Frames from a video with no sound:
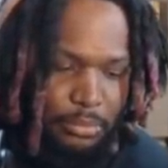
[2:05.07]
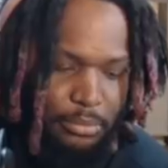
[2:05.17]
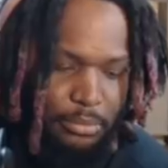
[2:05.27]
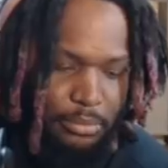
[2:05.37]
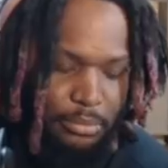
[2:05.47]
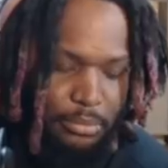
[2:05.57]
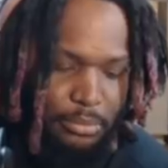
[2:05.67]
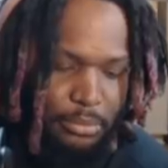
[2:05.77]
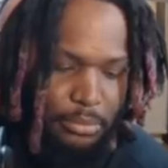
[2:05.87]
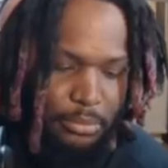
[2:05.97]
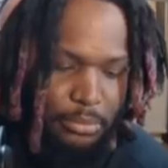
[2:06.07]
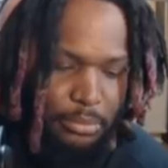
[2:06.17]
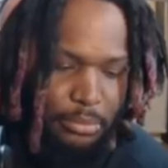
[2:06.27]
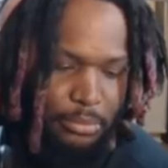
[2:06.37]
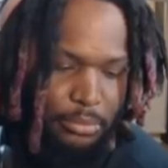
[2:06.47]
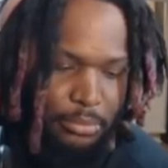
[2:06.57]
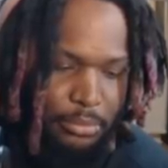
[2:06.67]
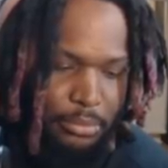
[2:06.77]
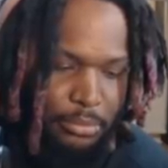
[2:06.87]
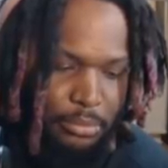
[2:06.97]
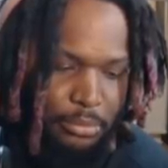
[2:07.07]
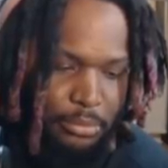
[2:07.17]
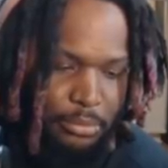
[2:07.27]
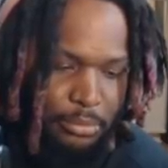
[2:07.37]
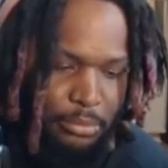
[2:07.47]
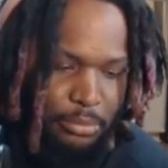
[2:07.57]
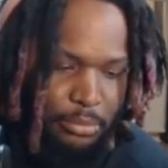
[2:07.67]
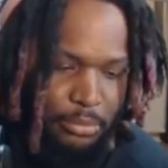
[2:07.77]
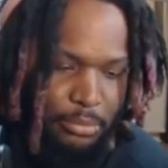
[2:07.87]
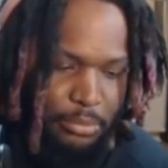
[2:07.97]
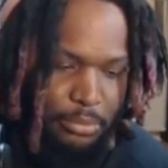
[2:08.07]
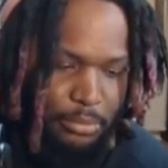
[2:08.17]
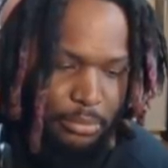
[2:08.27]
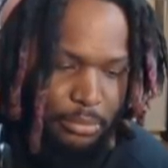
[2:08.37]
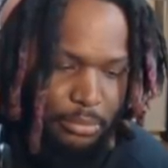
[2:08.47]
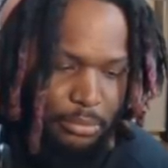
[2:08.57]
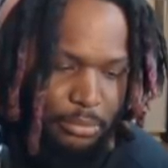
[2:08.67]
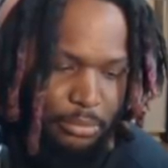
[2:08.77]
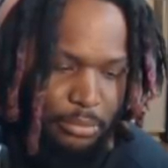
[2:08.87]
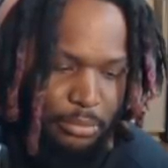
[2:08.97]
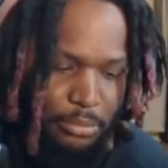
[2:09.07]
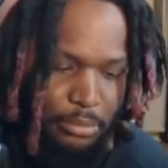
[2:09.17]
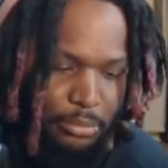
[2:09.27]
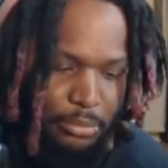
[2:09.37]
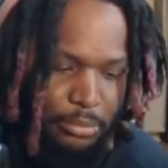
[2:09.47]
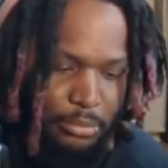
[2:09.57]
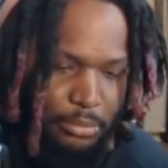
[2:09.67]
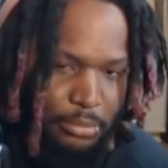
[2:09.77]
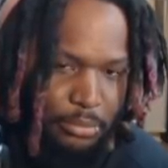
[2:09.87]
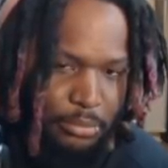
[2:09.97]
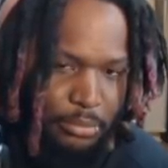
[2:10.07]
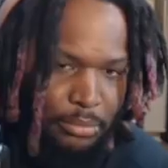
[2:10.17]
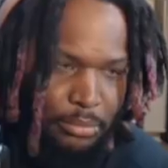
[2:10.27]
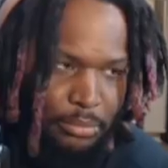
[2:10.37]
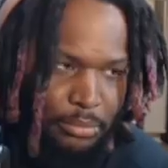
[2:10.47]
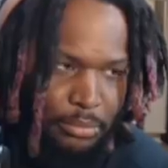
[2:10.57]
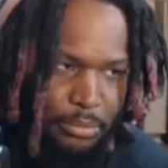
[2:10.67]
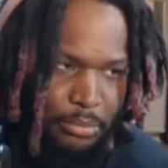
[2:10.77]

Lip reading: No words are spoken by the person on screen.